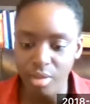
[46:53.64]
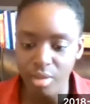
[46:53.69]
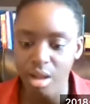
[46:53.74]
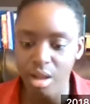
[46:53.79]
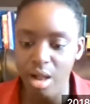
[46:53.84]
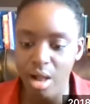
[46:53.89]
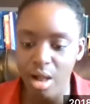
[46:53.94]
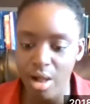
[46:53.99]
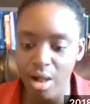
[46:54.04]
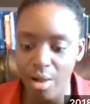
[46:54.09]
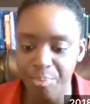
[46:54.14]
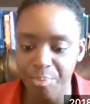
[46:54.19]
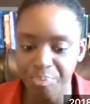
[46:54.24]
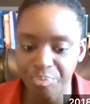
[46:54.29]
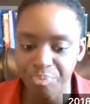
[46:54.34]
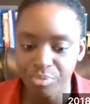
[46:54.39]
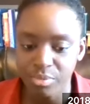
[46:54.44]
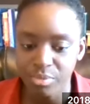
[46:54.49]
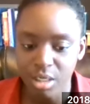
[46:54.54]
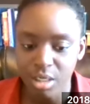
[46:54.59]

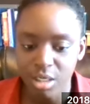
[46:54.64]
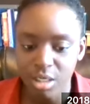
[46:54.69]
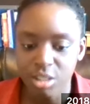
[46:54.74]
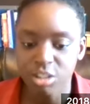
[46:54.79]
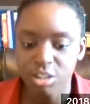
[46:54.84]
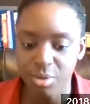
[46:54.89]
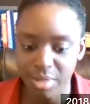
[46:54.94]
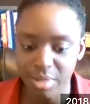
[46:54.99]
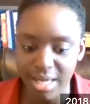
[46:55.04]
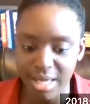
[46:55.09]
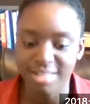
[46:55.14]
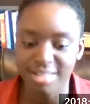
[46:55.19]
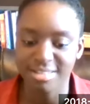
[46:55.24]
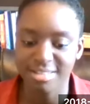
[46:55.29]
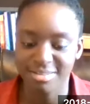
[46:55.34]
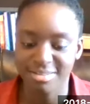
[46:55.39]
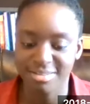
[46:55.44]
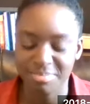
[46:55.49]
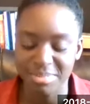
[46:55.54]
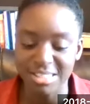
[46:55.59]
Um, so
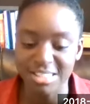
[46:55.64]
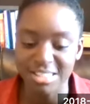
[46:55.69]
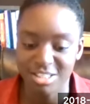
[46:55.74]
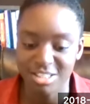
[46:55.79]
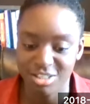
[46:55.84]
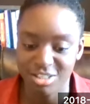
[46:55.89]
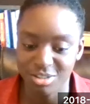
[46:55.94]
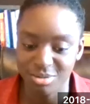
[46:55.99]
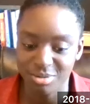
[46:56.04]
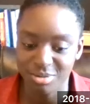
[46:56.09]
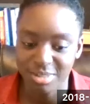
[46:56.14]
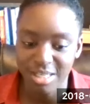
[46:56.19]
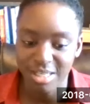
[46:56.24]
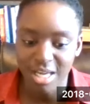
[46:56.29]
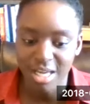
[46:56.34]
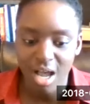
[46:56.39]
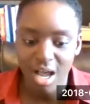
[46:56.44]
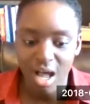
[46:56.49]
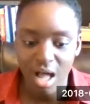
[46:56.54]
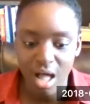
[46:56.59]
yes, please do.
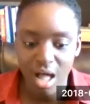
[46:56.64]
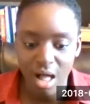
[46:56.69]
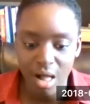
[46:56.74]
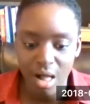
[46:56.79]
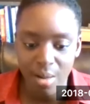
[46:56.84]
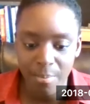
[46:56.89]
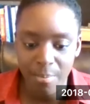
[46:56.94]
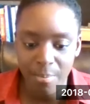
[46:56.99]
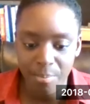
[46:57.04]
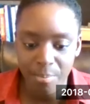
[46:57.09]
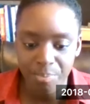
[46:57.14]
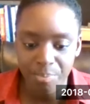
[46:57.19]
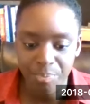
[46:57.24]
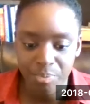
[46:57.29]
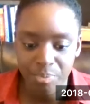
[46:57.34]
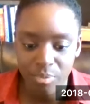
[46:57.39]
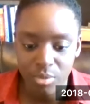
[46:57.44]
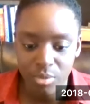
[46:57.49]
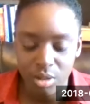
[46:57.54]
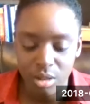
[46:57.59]

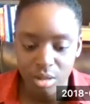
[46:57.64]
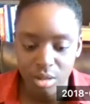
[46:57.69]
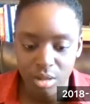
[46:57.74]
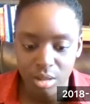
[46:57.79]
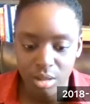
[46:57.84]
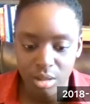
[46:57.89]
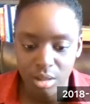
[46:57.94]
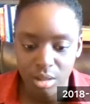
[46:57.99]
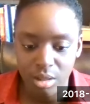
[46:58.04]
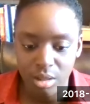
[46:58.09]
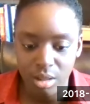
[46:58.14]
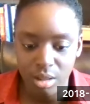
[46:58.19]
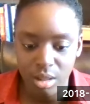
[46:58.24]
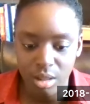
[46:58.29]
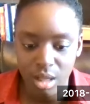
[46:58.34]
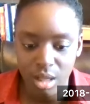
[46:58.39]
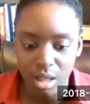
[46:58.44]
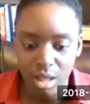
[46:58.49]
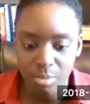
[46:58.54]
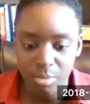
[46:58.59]
Um,
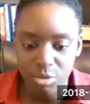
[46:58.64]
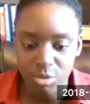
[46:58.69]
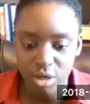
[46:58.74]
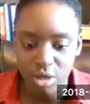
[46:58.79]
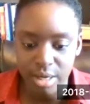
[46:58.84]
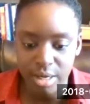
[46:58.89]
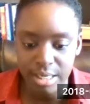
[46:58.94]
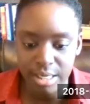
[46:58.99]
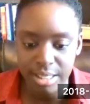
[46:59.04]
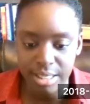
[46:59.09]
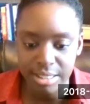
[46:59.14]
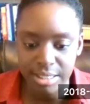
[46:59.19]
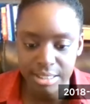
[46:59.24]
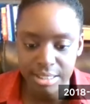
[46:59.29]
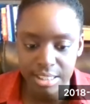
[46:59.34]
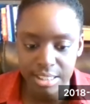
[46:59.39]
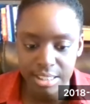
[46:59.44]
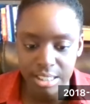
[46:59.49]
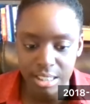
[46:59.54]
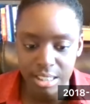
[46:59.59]
I'm trying to
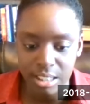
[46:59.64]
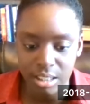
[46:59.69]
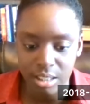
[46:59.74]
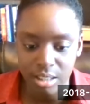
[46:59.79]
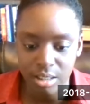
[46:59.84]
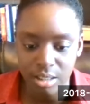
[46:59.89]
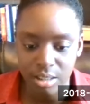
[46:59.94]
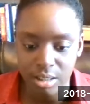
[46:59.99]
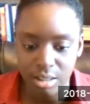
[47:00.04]
think.